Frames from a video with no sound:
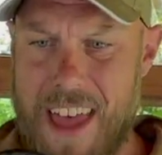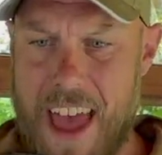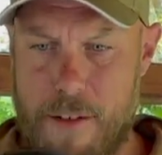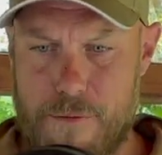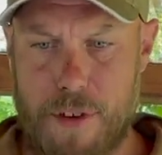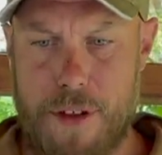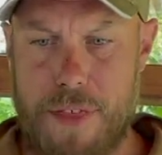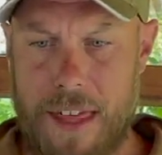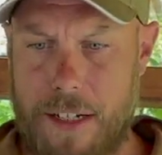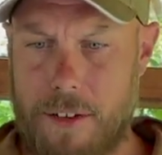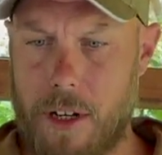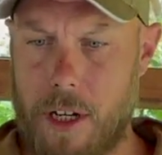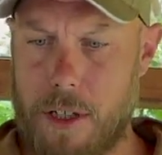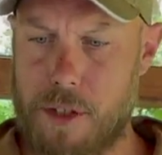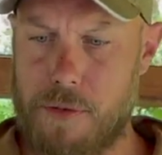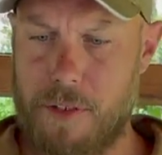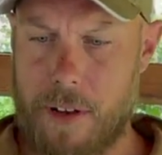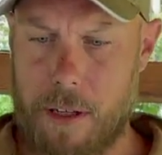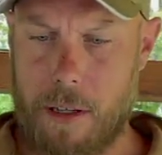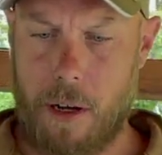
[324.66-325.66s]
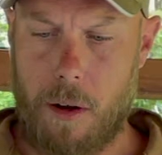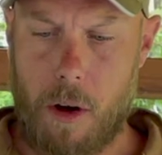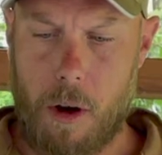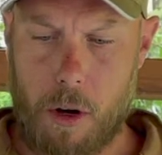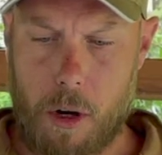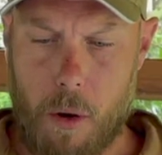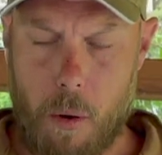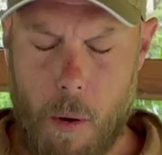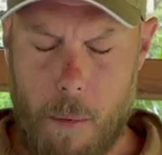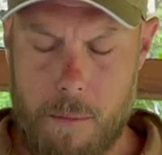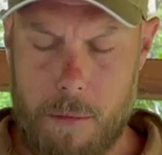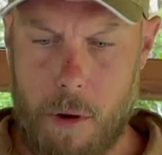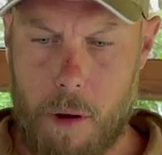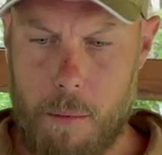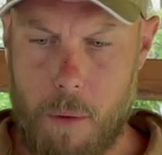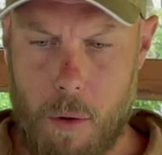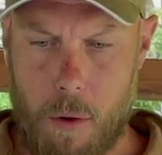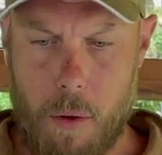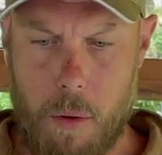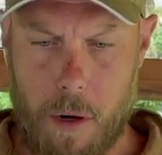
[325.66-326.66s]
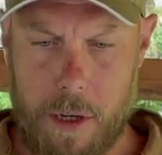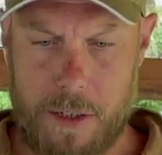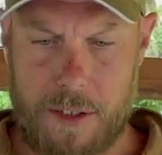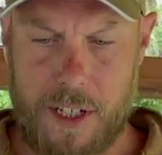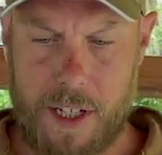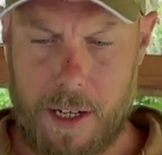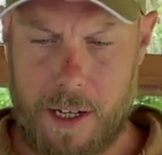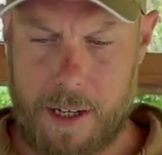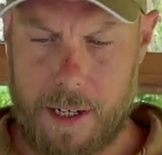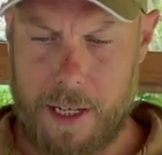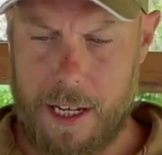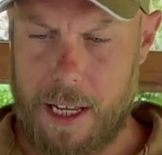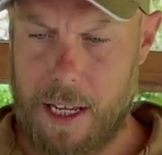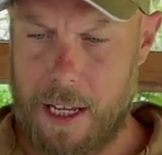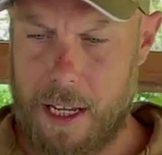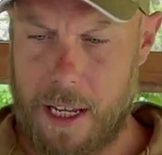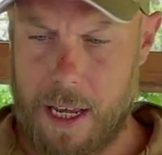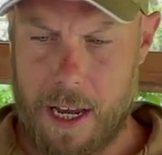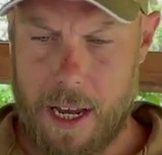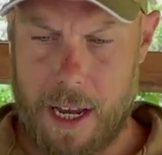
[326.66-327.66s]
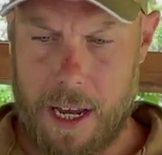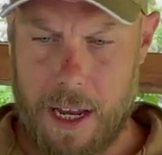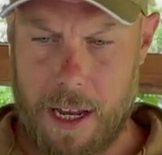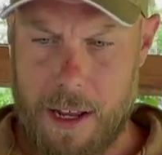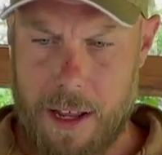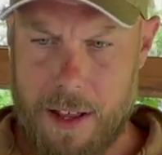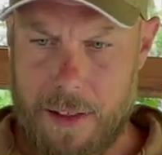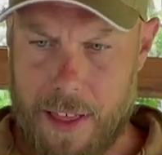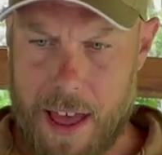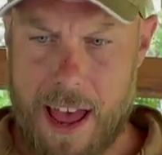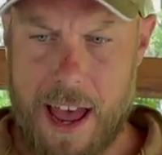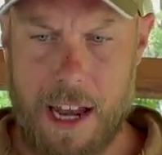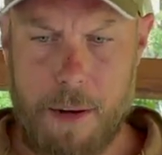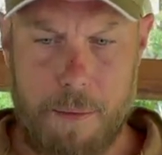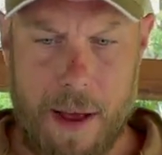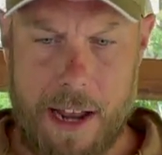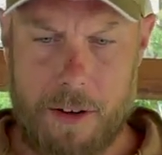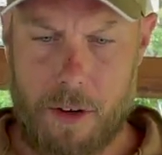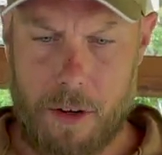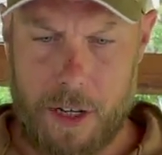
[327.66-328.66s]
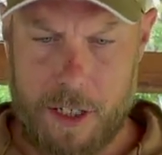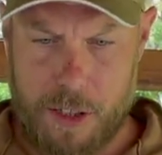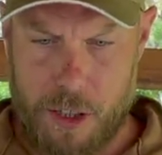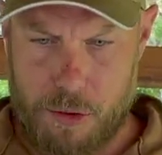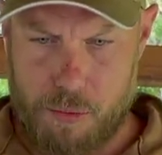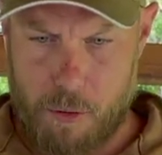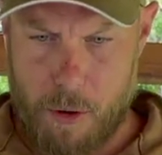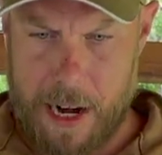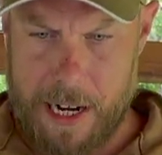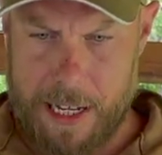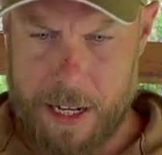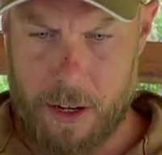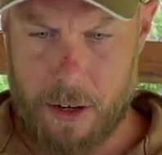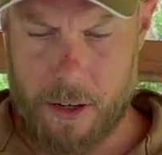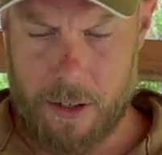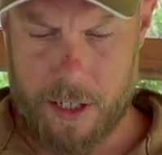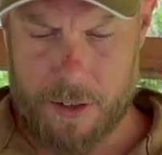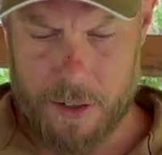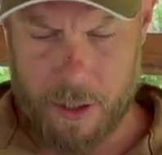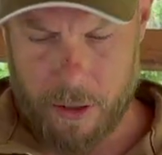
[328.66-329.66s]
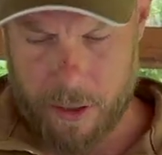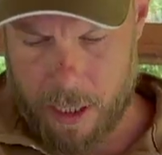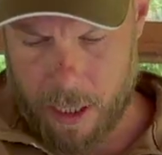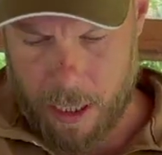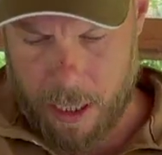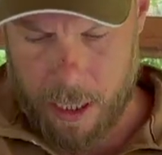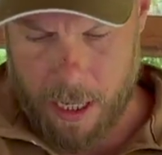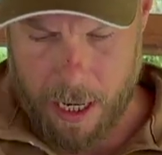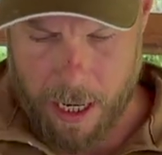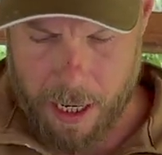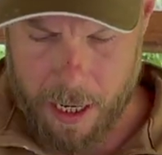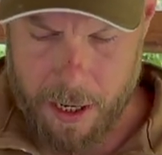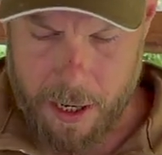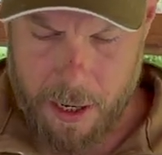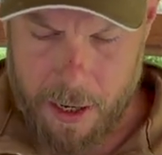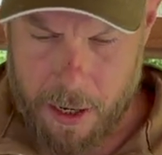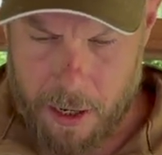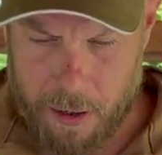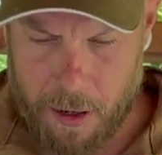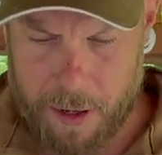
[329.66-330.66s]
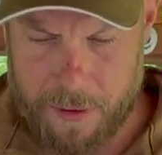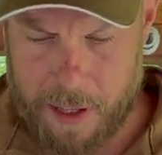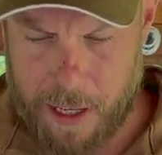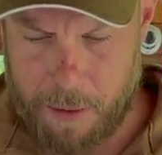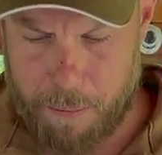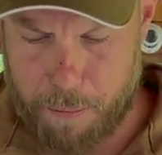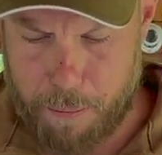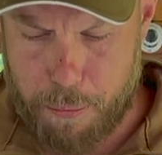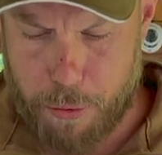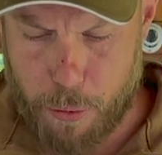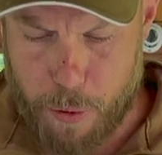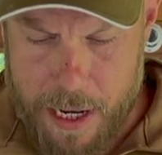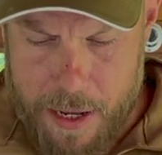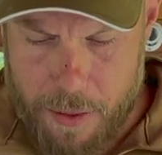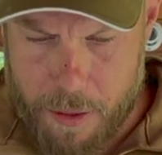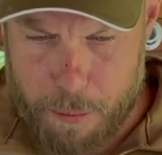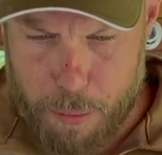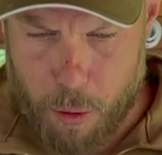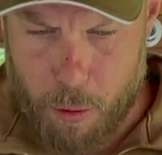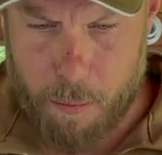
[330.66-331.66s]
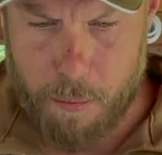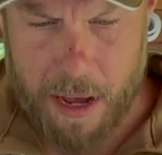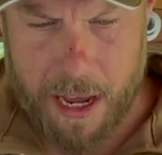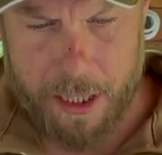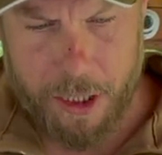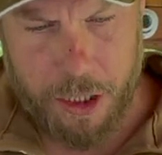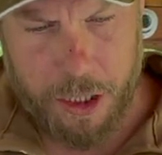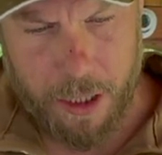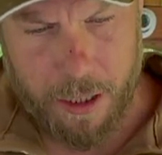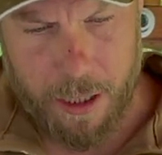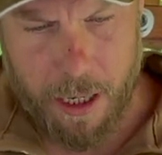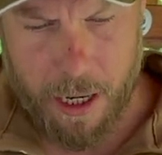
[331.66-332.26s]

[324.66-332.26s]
Everything does feel a lot more quality, and the headband on this is really good. It's got the like the breathable mesh.